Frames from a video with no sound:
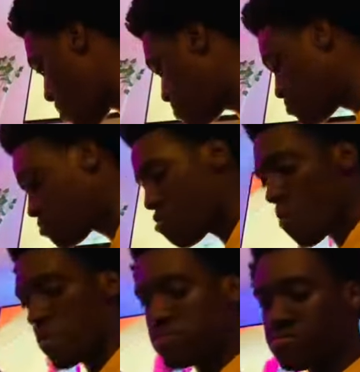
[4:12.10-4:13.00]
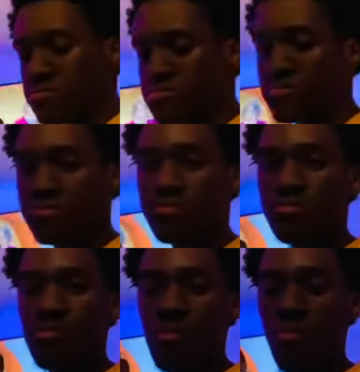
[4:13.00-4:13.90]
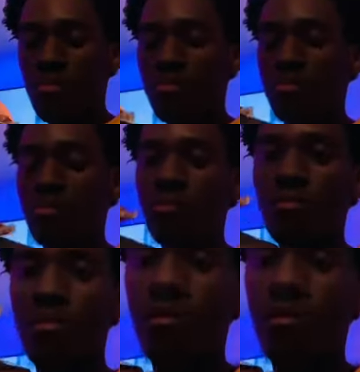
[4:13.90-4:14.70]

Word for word: boy. Get you some ranch, boy. If I